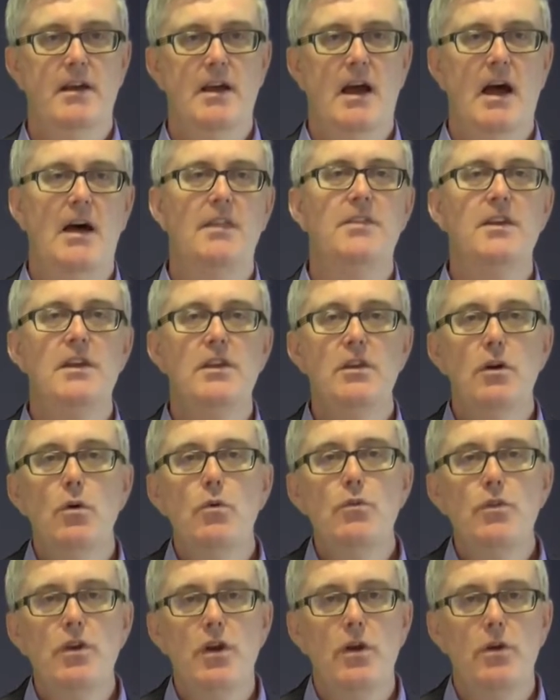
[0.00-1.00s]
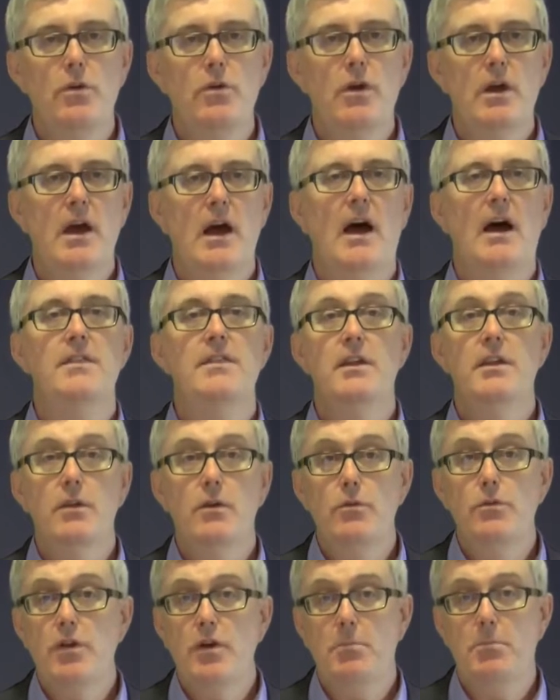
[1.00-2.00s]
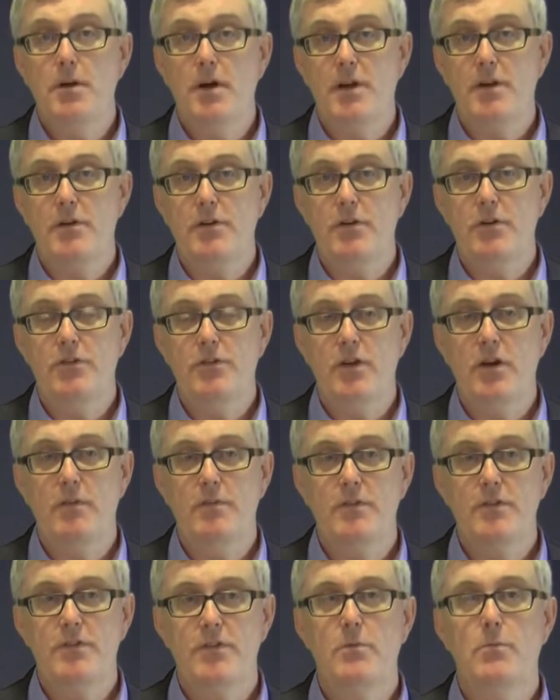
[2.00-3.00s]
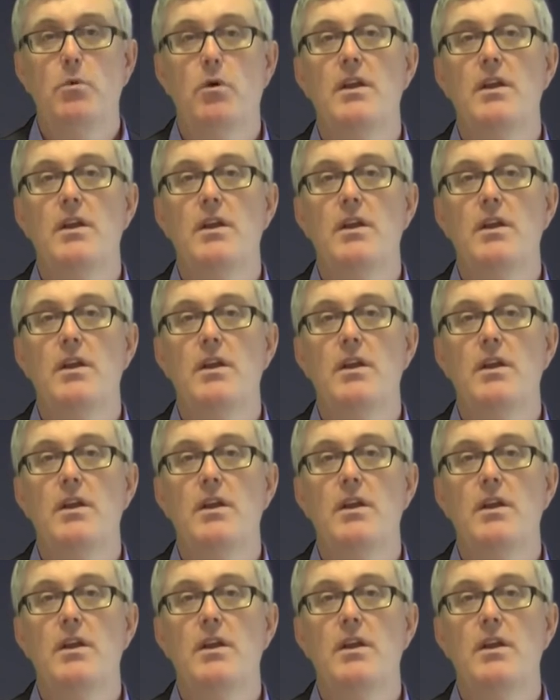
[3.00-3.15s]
And they know you and they know your product or service and